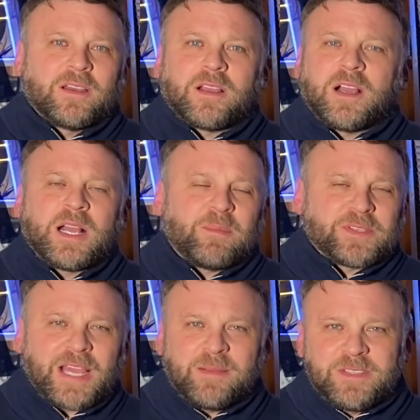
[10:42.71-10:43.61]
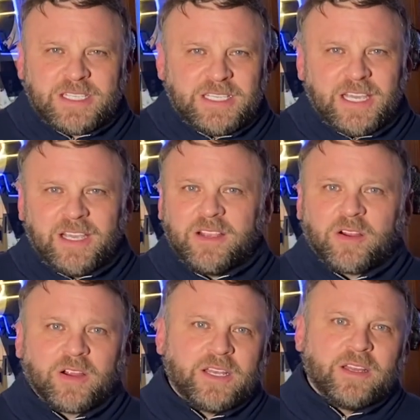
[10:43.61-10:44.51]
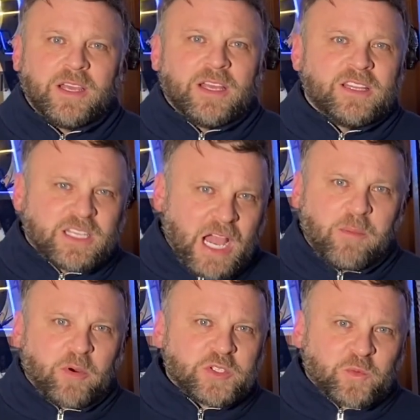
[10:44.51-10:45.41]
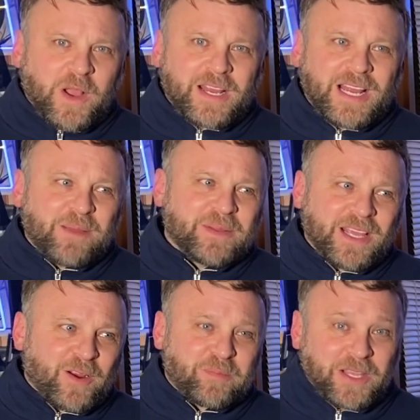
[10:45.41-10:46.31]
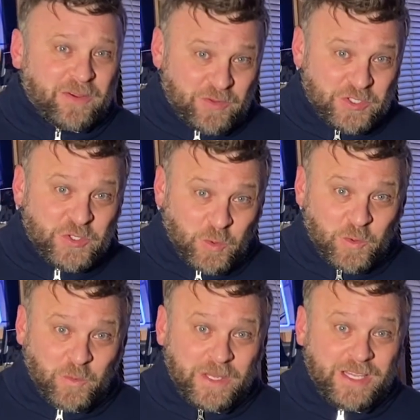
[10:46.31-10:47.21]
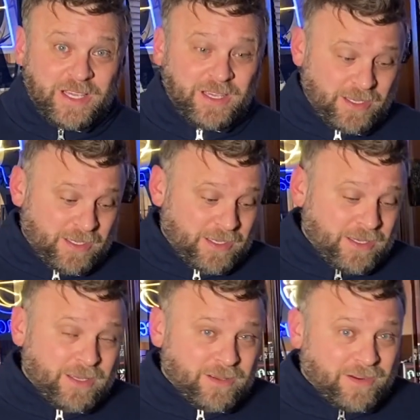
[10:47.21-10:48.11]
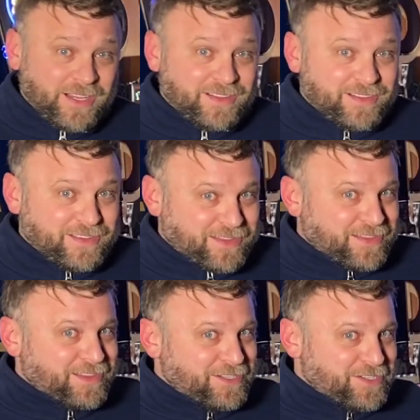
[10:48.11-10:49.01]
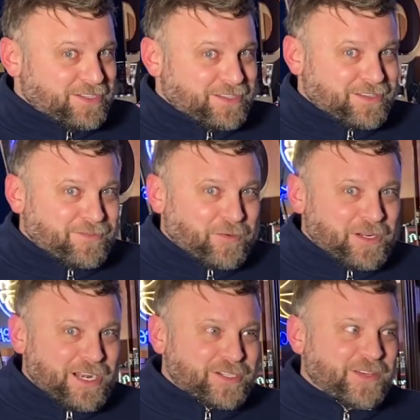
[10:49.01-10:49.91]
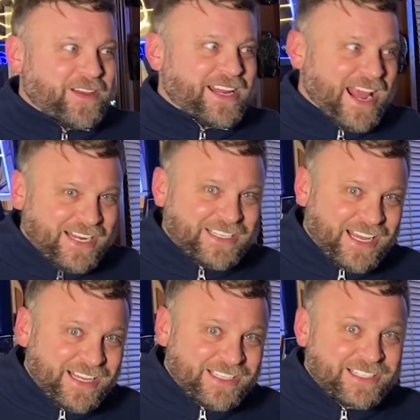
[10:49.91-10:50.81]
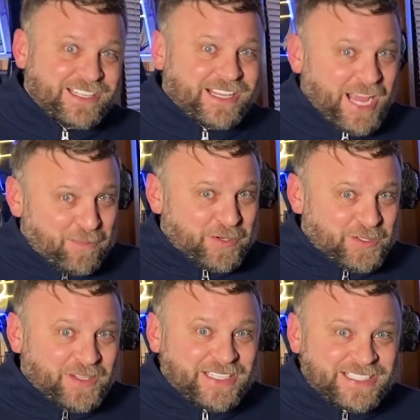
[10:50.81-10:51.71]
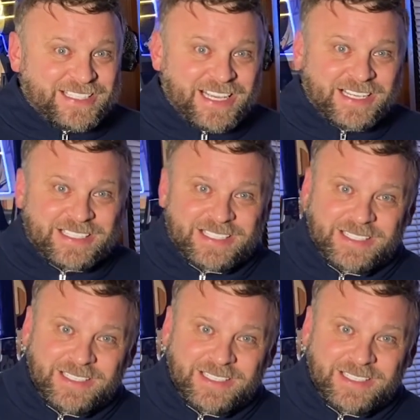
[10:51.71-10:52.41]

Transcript: a couple times a year, and the Cowboys are riding high, but they are playing with a shorter week, right? The 49ers have had 8 days. The Cowboys only get 6.